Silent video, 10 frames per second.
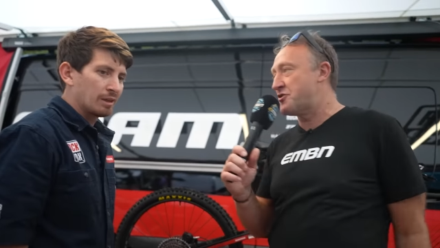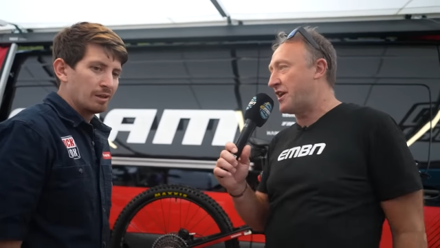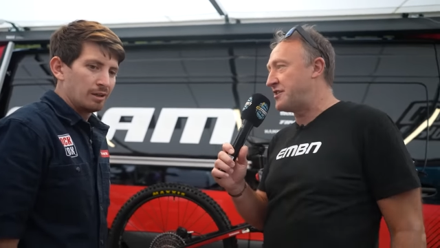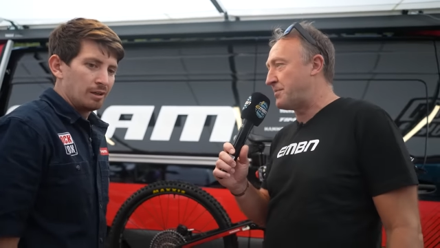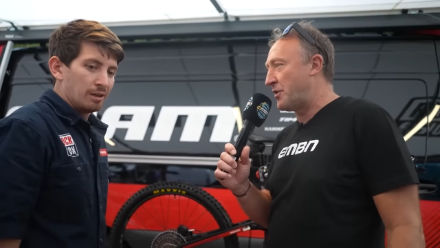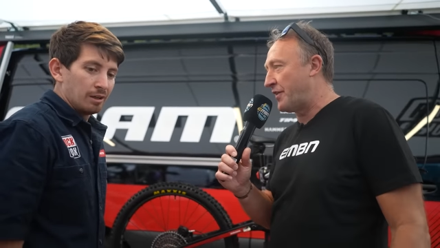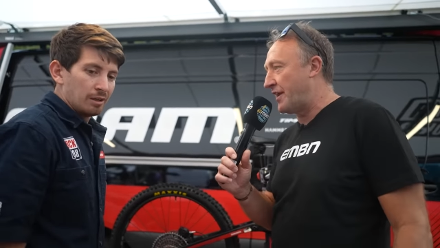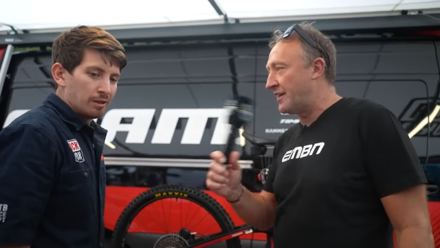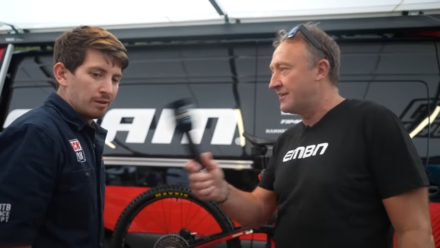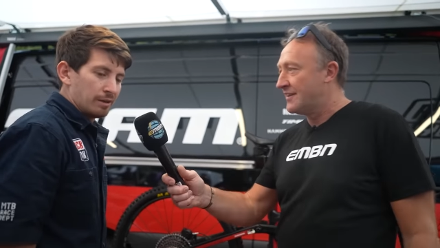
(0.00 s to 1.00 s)
Speaker 1: change up here
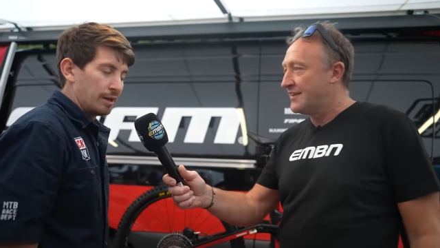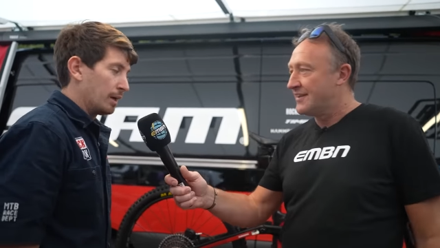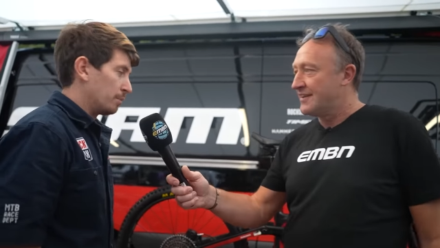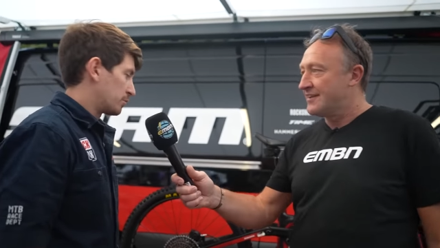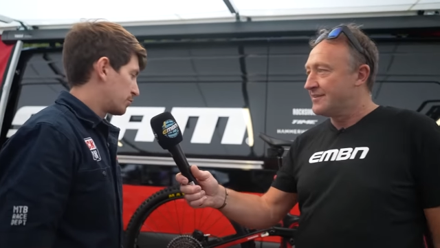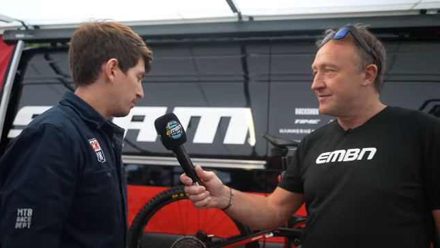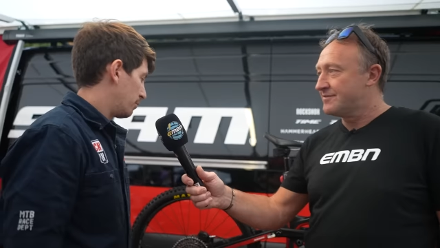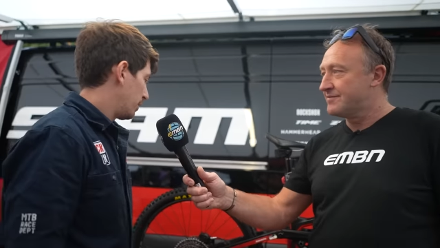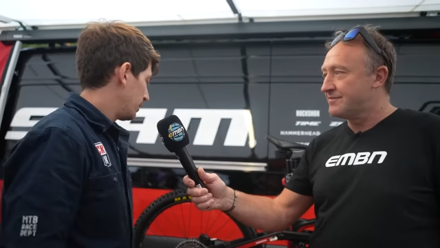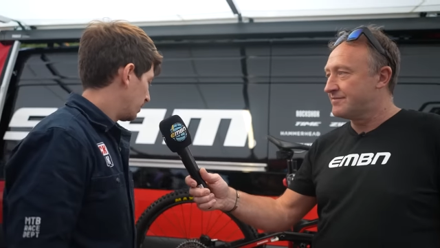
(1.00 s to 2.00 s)
on the hill?
Speaker 2: Um, so
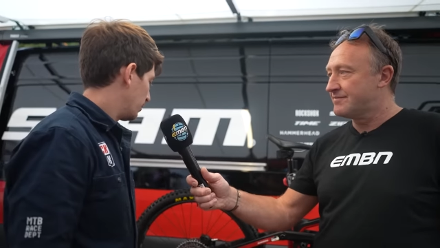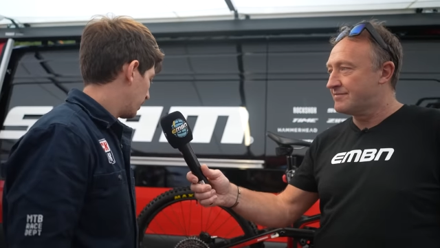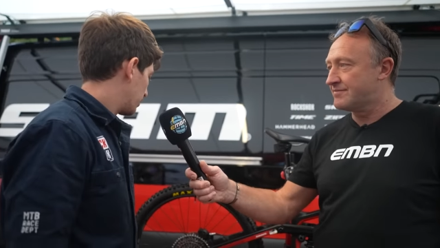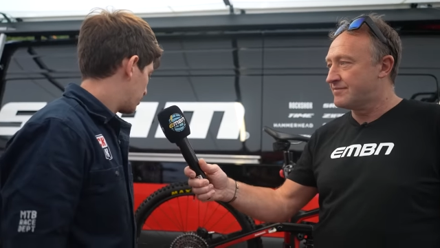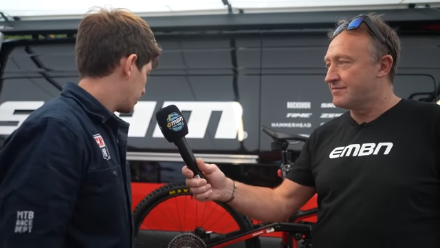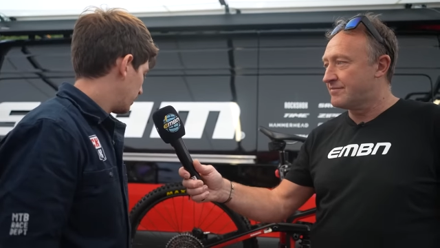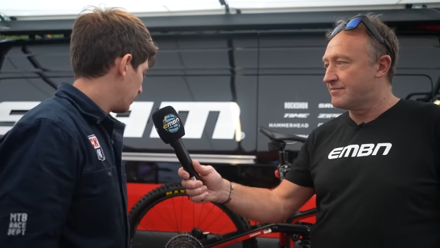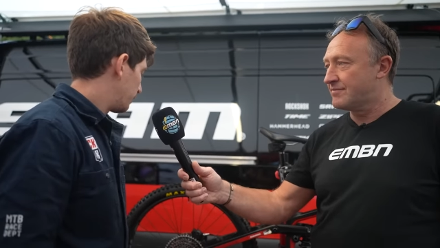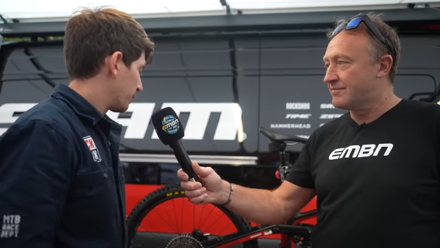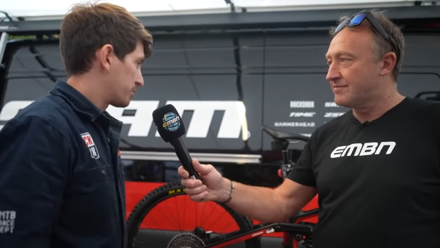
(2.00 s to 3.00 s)
right now we're actually just
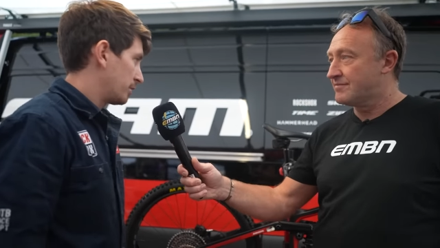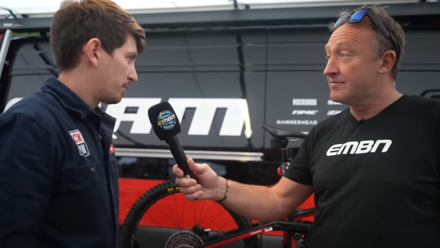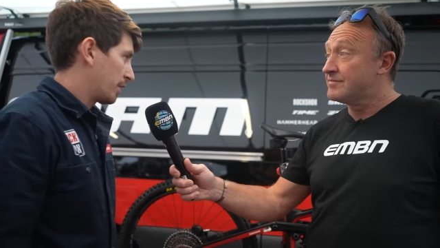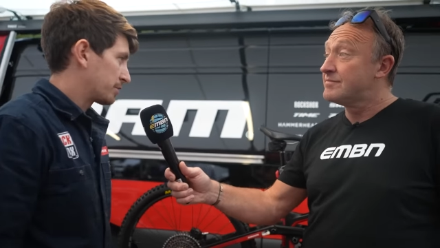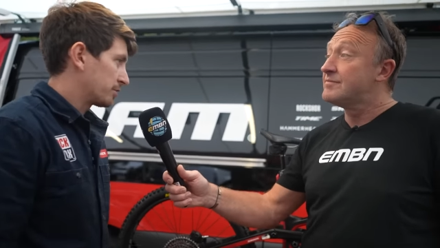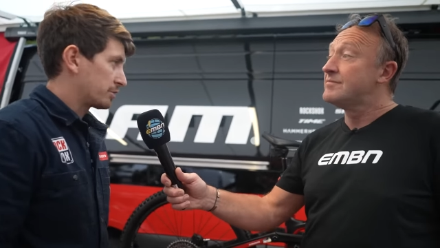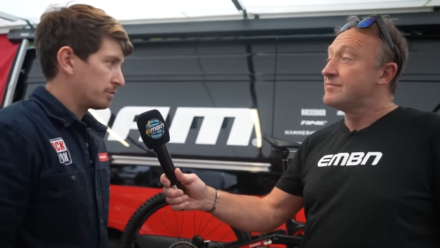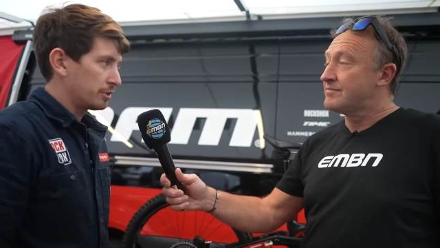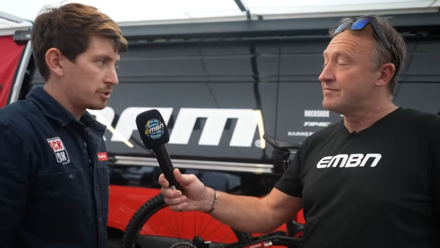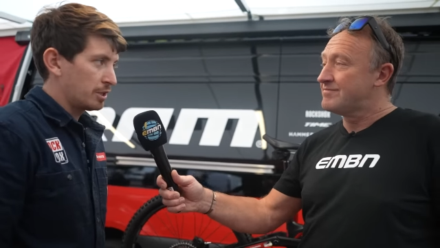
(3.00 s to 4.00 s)
in the first day of
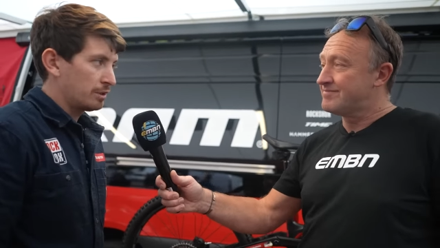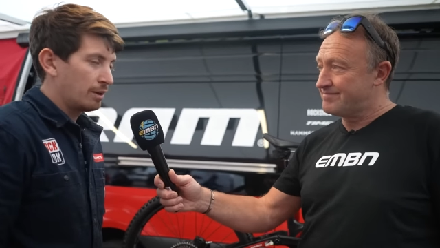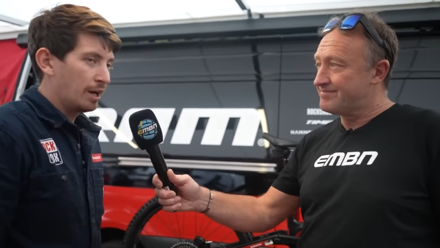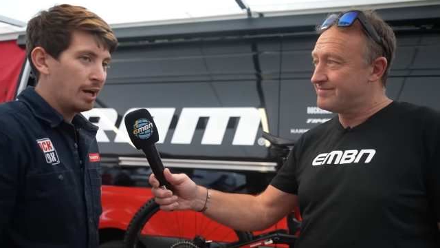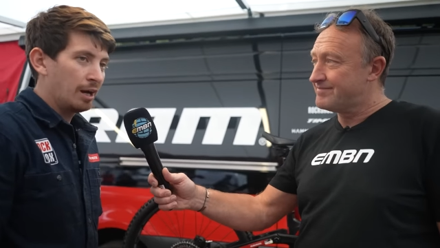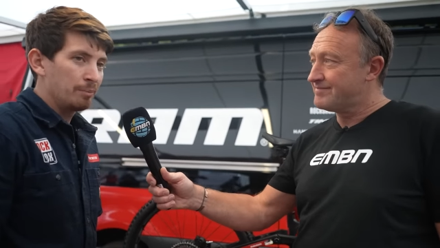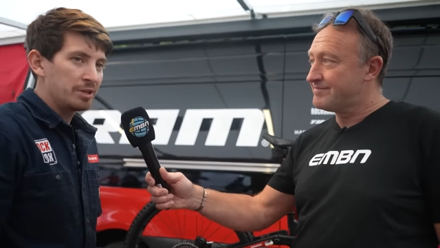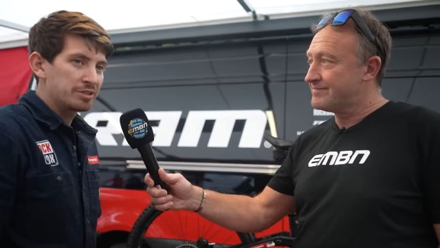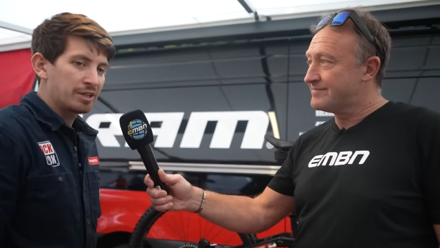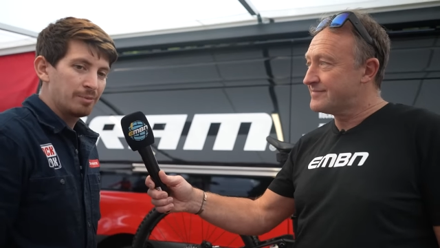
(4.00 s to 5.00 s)
practice in Ligier.
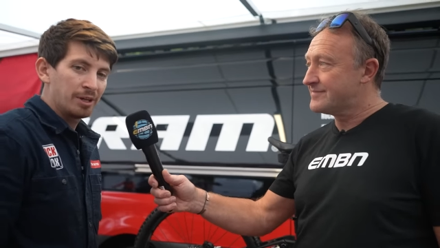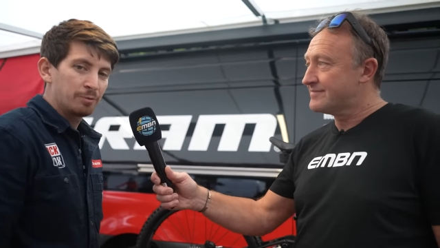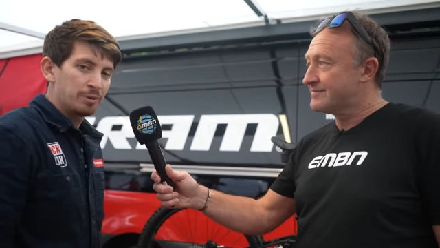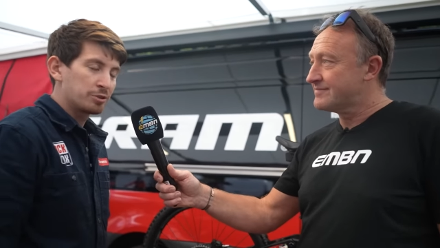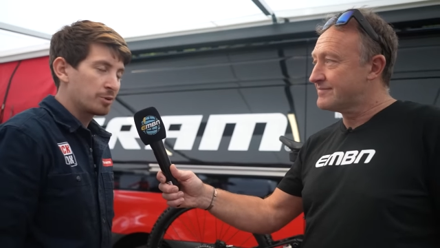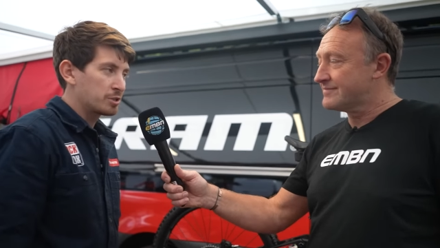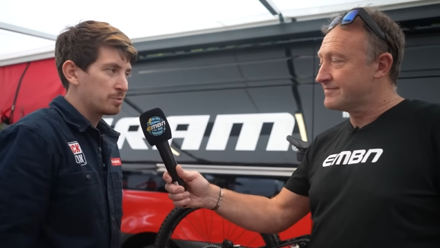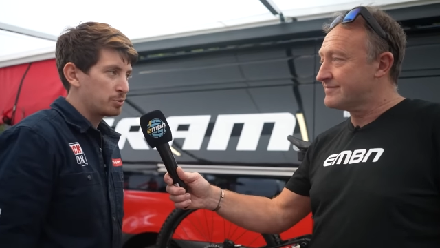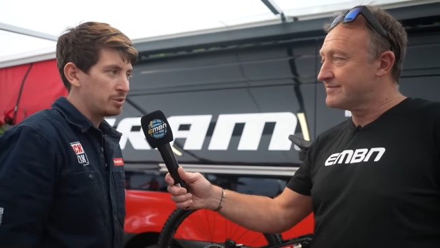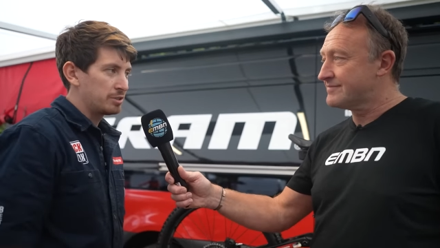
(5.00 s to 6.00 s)
Um, he's came in. We've been
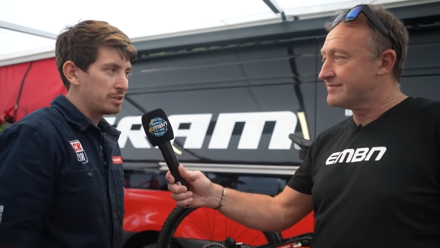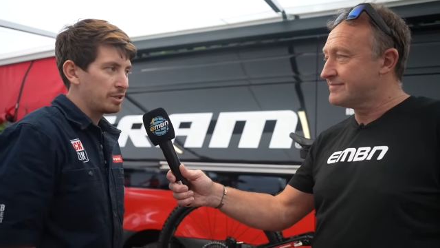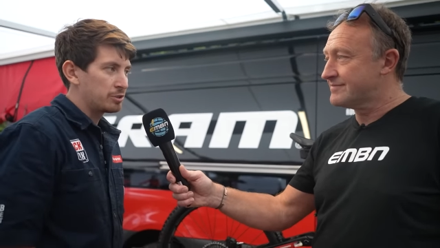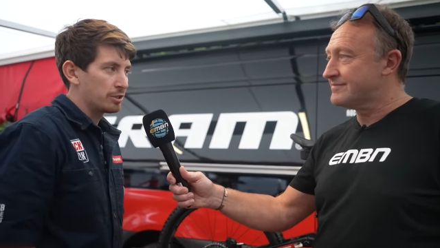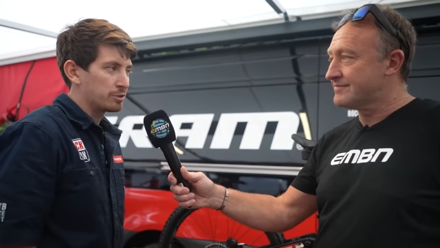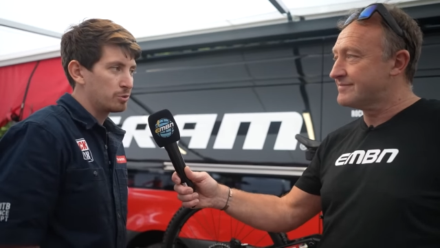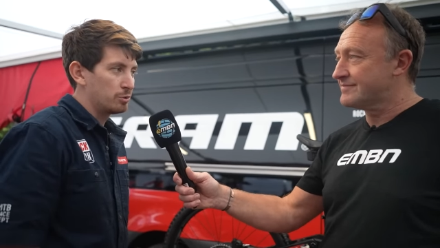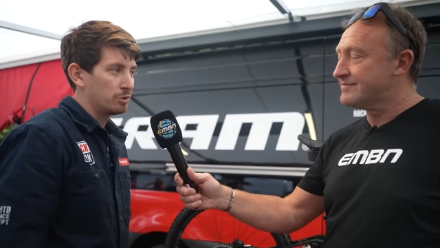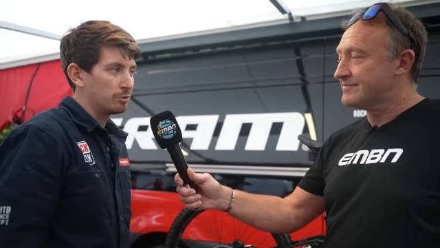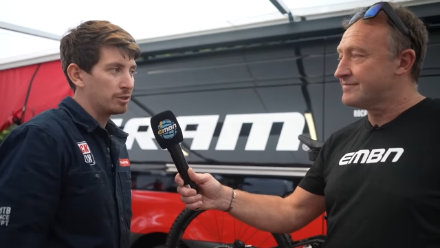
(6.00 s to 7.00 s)
switching between the D H R
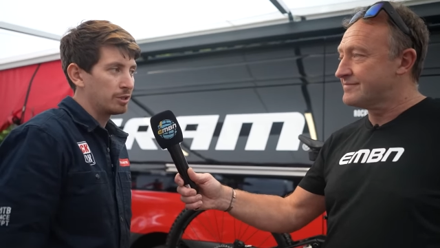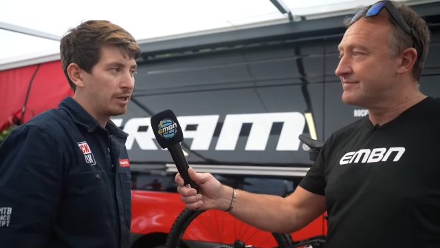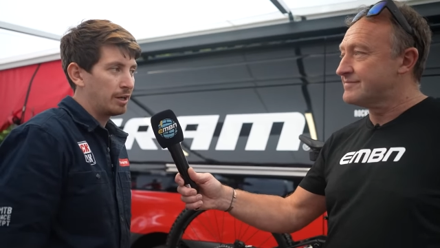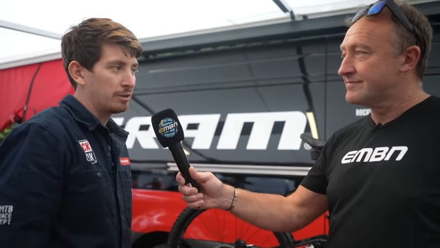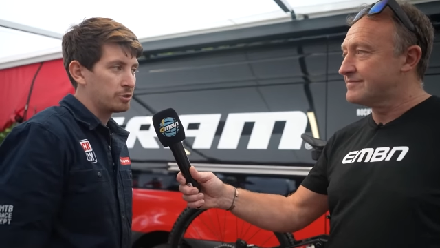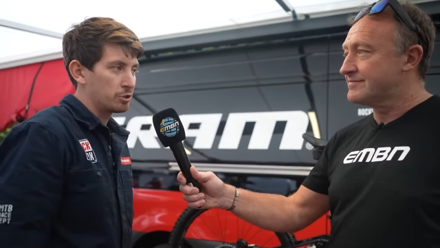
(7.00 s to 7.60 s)
two in the rear and